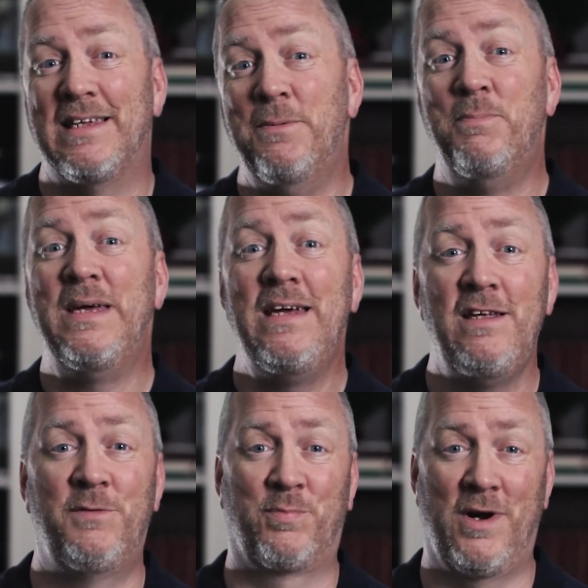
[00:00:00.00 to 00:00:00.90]
that
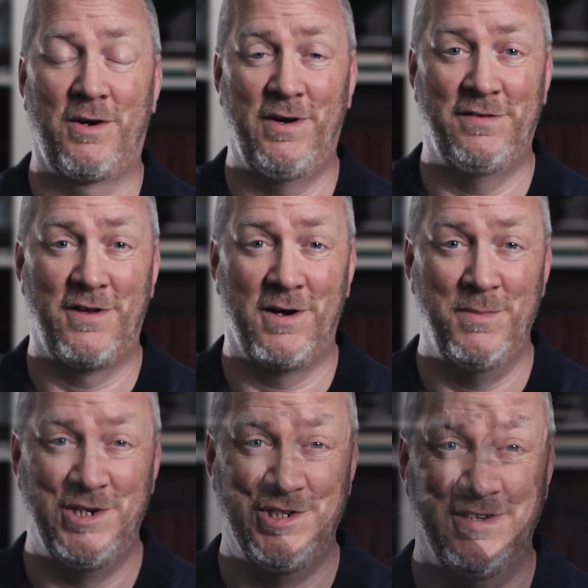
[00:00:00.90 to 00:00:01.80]
impedes progress on our
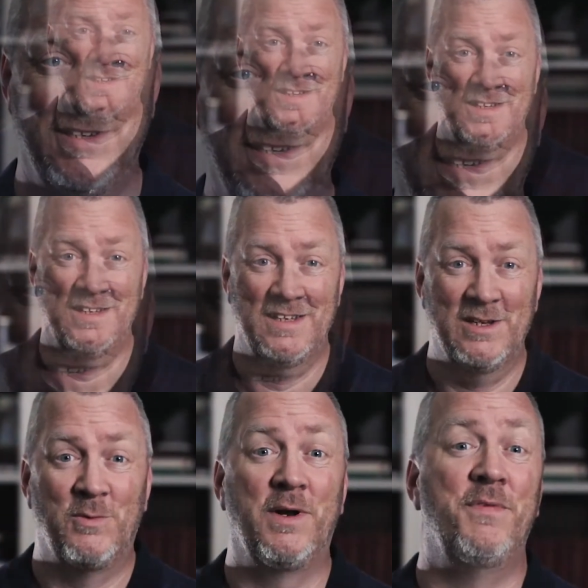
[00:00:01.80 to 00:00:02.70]
mission.
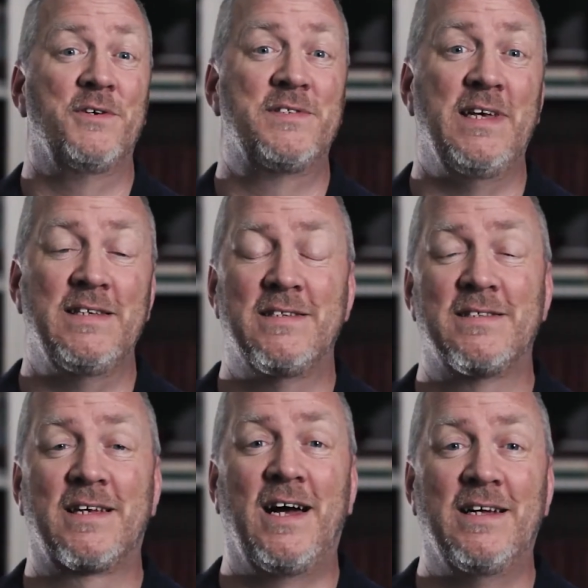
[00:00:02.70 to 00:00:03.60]
One of those things is
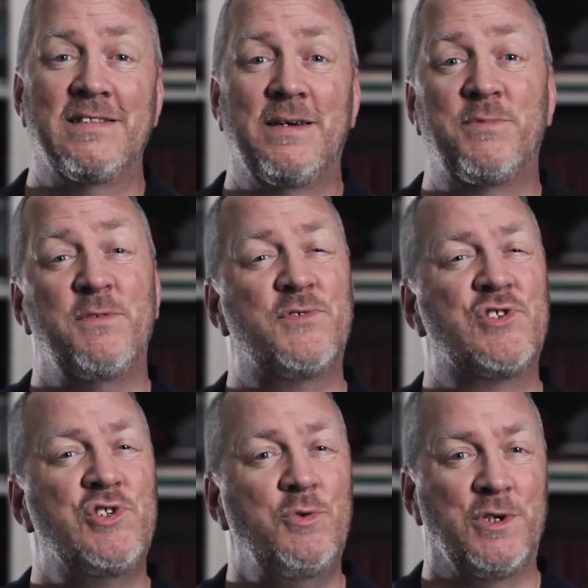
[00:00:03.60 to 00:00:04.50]
the concept of
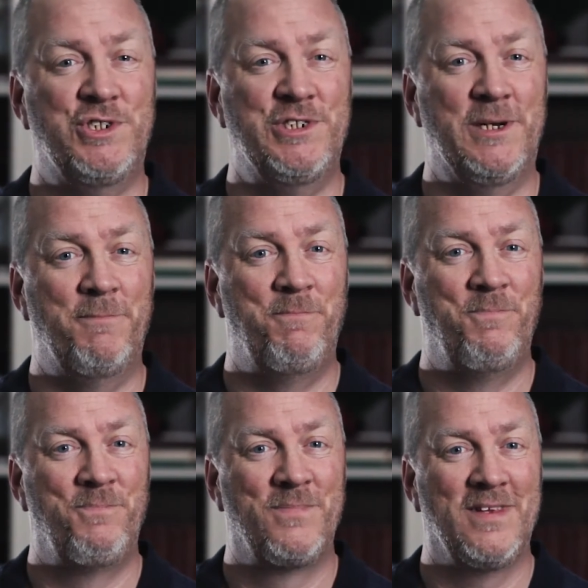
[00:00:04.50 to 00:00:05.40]
stewardship.
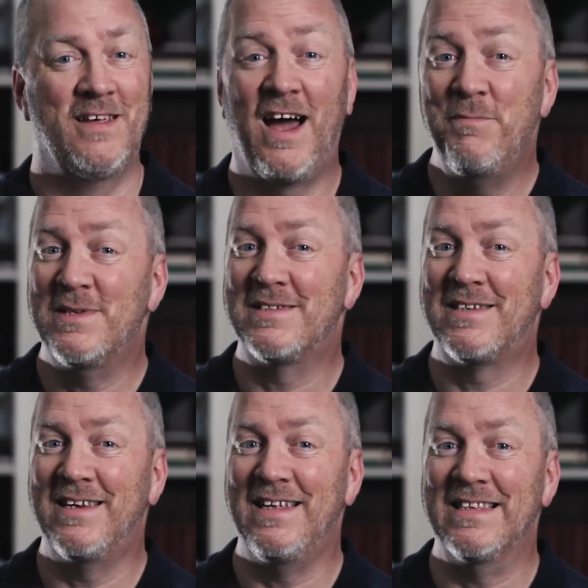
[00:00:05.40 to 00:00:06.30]
Now, I've been
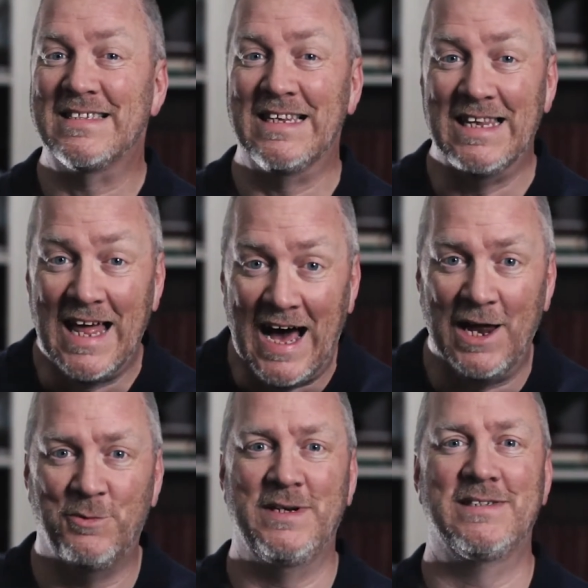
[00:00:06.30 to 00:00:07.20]
studying this a lot
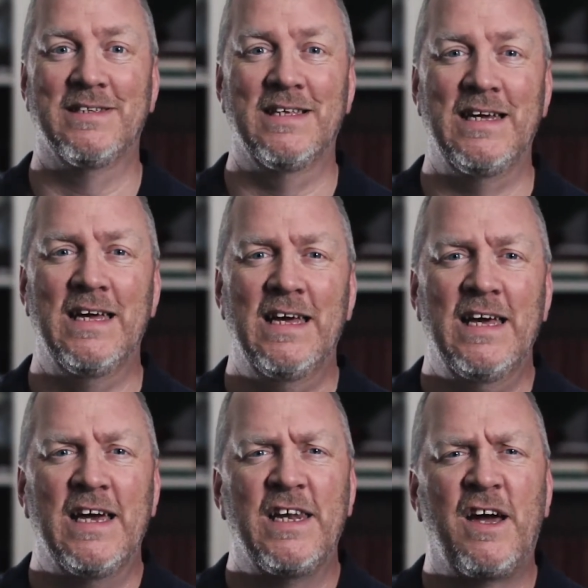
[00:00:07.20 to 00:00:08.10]
recently,
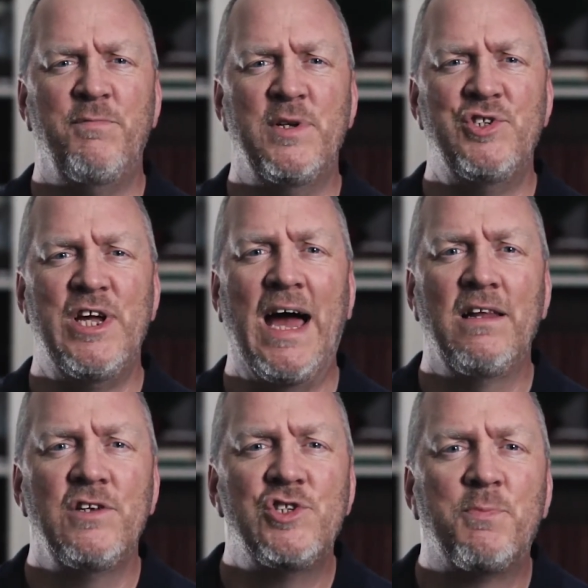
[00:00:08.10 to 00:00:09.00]
and I've been
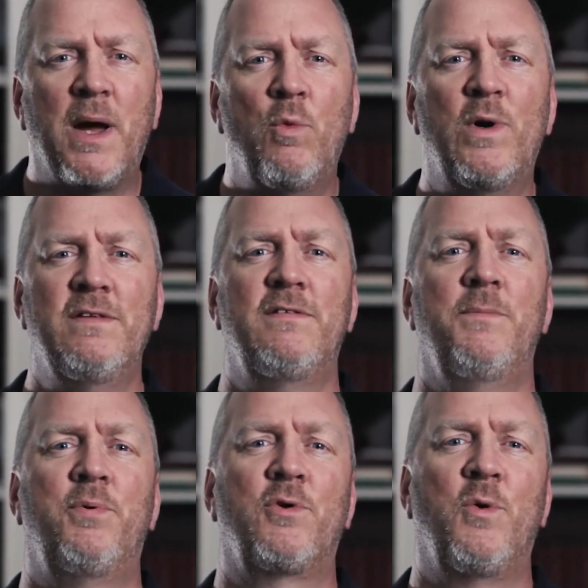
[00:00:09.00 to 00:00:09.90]
challenged by one
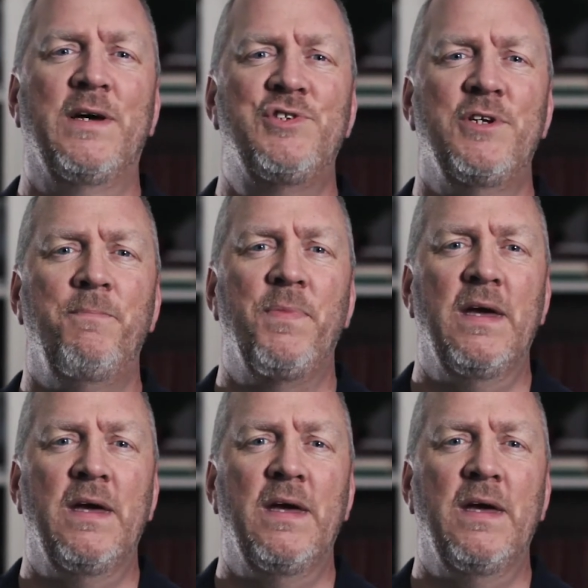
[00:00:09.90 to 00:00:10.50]
simple question.